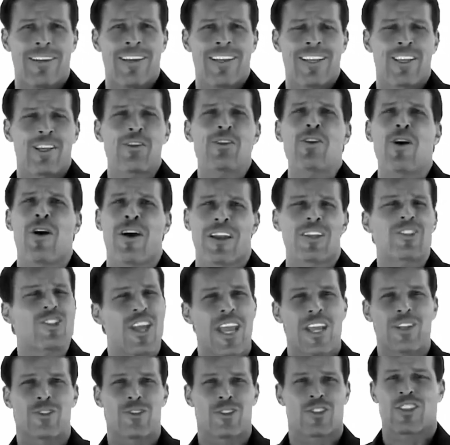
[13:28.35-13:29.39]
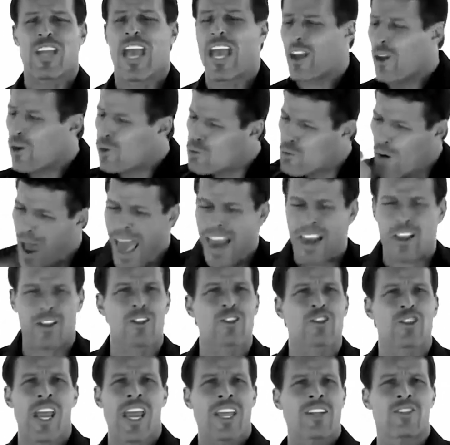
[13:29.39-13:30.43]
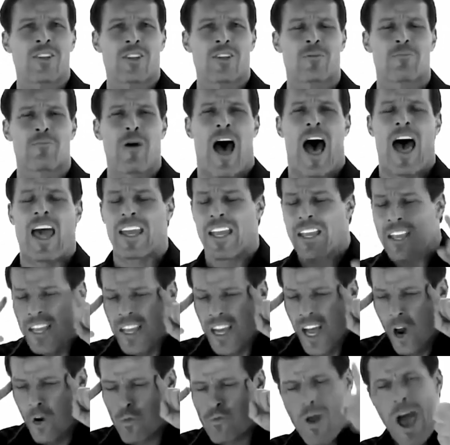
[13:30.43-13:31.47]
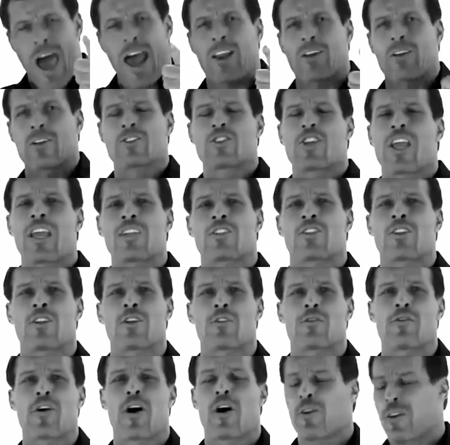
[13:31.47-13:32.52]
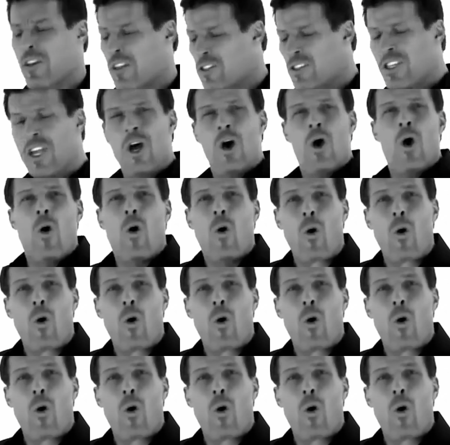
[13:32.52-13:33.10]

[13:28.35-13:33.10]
You know how to change your state, a radical change in your body, a radical change in your focus,